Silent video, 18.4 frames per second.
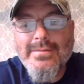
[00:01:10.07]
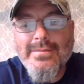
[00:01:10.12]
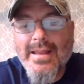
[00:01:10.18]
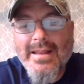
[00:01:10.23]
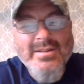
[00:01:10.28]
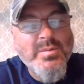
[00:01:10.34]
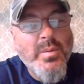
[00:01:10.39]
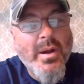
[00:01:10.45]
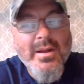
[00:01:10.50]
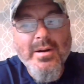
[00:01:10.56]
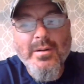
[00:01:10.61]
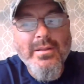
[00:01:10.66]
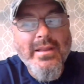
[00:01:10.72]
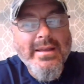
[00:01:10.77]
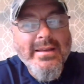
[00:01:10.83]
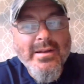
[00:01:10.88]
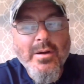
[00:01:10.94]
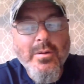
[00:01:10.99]
That's why I don't
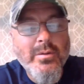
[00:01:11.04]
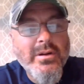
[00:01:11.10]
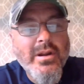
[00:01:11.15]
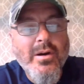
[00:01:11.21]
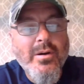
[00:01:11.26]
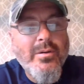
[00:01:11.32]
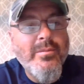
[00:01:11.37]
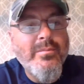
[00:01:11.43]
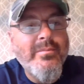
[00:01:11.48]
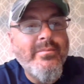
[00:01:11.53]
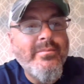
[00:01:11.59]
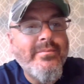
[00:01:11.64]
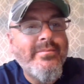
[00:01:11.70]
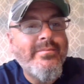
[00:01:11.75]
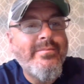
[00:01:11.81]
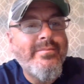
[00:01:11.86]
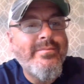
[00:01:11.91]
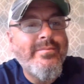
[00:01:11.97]
like going home.
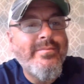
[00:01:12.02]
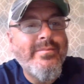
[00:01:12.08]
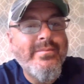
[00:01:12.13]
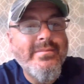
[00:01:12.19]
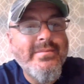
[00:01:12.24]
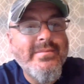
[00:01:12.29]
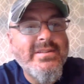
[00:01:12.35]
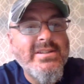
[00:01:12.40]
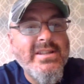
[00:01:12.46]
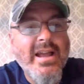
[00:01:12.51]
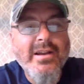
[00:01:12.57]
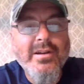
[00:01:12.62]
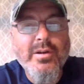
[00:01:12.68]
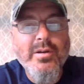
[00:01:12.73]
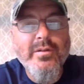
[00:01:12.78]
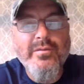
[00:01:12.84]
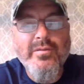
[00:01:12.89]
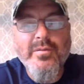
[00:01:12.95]
It's
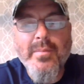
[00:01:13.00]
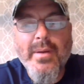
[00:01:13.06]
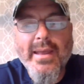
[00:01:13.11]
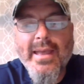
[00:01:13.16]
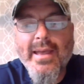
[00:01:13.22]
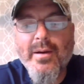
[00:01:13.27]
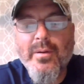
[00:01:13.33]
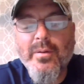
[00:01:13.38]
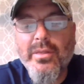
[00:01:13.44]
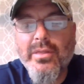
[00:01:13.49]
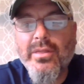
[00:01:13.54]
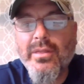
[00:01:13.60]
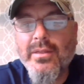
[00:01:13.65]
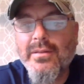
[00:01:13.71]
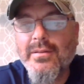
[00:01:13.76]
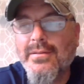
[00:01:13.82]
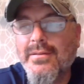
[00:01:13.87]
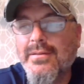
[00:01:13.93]
not good for my health,
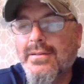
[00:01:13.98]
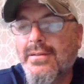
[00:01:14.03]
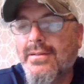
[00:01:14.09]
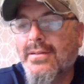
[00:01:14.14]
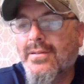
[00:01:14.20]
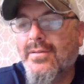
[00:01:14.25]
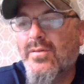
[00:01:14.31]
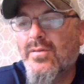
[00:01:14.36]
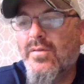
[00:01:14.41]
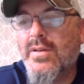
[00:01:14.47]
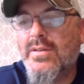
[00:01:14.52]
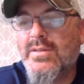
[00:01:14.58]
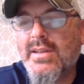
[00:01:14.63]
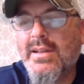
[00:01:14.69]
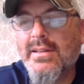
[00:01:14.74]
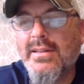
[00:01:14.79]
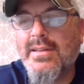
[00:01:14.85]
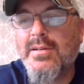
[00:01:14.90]

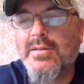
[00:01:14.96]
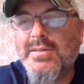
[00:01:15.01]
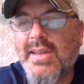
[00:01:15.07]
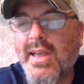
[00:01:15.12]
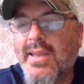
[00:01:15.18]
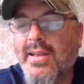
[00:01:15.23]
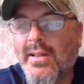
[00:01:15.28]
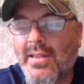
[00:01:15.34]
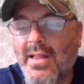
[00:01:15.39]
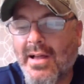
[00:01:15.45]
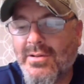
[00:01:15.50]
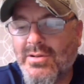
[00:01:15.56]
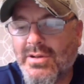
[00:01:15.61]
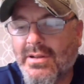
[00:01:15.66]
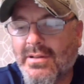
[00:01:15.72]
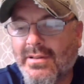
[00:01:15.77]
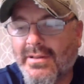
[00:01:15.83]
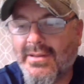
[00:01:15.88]
physically or
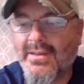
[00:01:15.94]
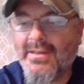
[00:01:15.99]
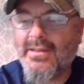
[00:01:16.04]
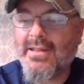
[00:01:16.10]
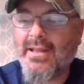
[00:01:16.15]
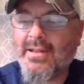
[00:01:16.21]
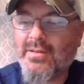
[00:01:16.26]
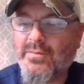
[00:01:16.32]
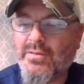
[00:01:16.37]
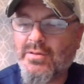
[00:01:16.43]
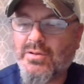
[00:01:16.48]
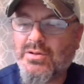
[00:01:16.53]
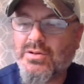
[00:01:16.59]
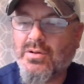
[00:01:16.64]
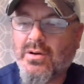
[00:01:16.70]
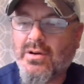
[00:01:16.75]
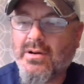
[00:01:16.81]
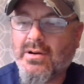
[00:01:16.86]
psychologically, that's for
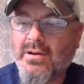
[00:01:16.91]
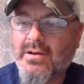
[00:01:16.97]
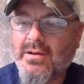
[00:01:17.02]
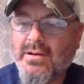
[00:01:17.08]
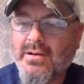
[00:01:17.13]
sure.